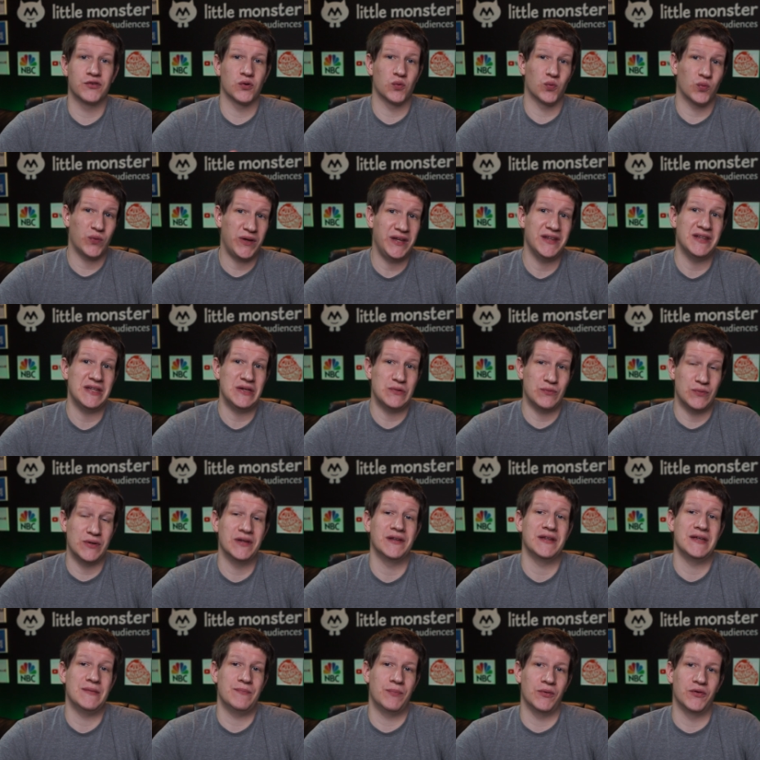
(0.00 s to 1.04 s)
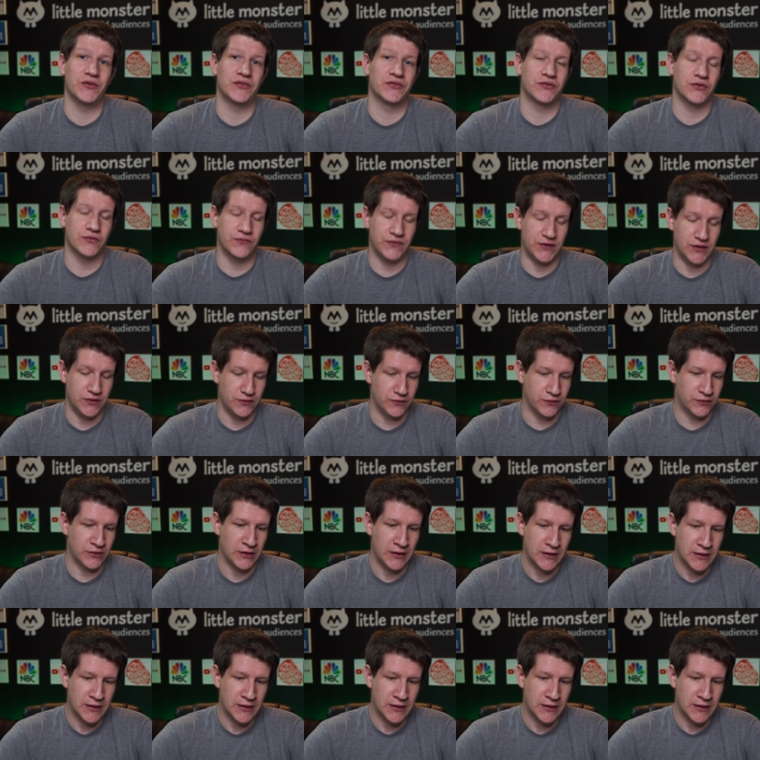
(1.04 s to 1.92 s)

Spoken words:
to really bolster views.